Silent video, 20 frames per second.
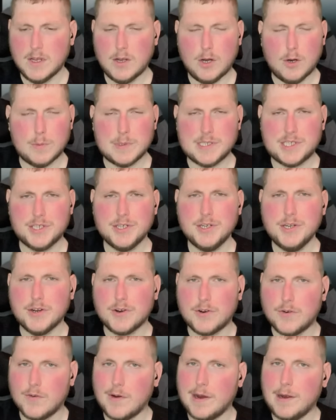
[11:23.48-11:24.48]
Are we sure your
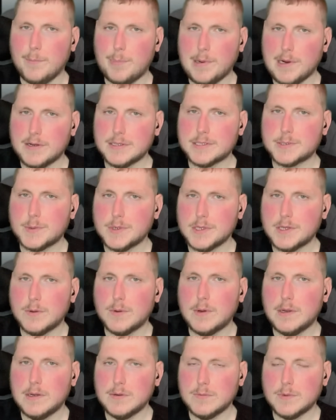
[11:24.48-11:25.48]
grandparents weren't the
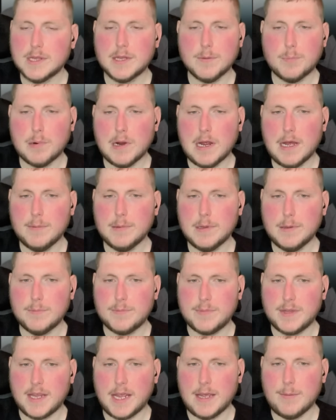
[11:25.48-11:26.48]
one with the
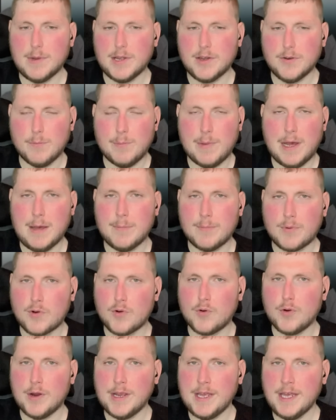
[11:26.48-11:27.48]
problem, naming your mom
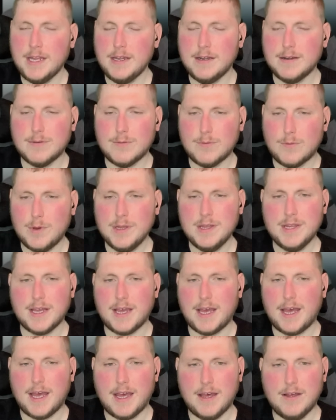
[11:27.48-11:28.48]
Cricket? What
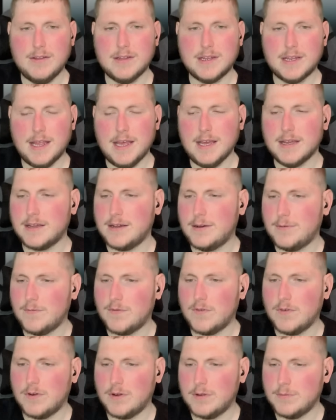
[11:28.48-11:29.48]
the hell did that come
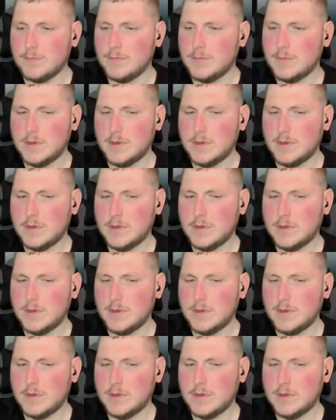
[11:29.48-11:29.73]
from?